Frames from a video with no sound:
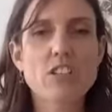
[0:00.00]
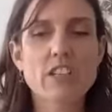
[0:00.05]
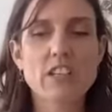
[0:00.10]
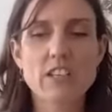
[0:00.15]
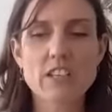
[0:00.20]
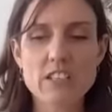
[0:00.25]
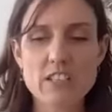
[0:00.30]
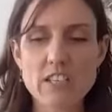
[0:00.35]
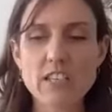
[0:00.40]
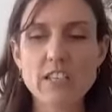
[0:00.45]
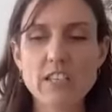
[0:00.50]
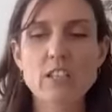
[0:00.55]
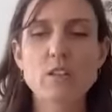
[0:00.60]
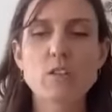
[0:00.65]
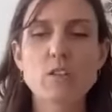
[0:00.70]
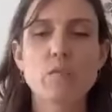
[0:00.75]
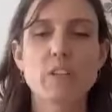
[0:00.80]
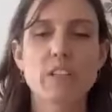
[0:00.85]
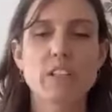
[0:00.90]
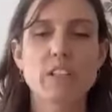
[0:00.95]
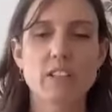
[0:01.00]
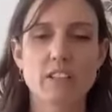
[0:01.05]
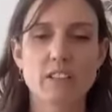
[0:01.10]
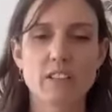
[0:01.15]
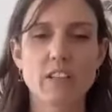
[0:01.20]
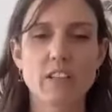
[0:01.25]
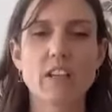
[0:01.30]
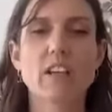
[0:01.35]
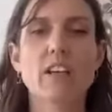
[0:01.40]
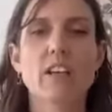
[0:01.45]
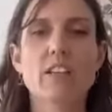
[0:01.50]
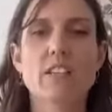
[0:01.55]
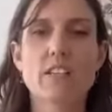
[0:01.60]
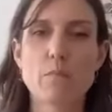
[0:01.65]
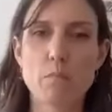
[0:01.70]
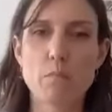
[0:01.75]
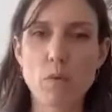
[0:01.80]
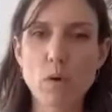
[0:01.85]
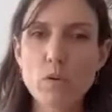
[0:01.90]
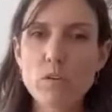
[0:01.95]
continuing
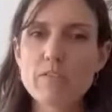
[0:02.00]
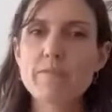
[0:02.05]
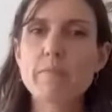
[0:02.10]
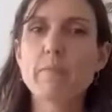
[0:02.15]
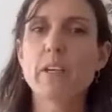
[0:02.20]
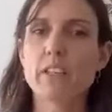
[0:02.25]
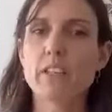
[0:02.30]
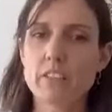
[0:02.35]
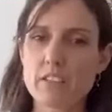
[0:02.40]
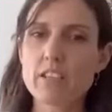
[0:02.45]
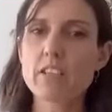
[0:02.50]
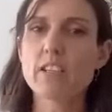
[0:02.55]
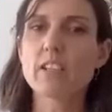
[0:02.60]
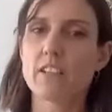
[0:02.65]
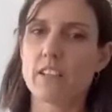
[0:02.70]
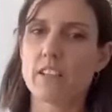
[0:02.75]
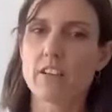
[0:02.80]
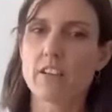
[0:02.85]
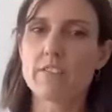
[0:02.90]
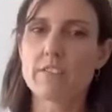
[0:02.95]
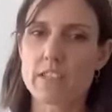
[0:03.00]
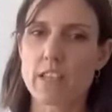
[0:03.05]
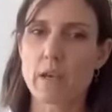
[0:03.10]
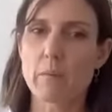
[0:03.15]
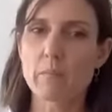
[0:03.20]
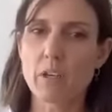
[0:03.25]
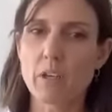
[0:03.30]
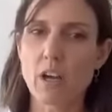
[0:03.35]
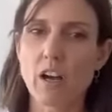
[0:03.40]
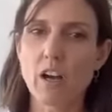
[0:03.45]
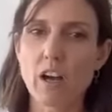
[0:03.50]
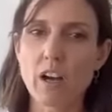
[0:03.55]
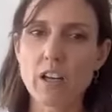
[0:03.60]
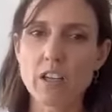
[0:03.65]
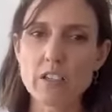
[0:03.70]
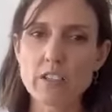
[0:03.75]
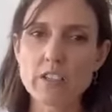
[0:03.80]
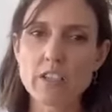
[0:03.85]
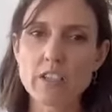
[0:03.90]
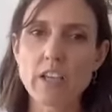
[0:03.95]
movement of some kind,